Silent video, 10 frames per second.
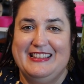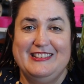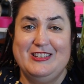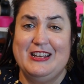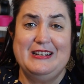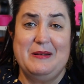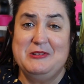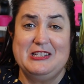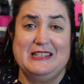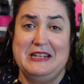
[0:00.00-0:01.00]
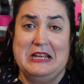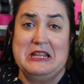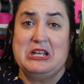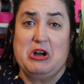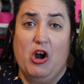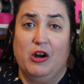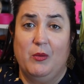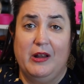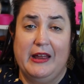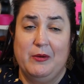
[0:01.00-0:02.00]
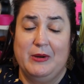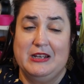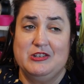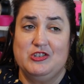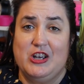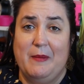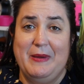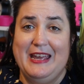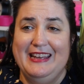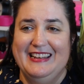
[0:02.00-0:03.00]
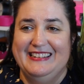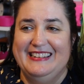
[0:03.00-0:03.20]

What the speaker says: she ended up just sitting in the car while I went shopping.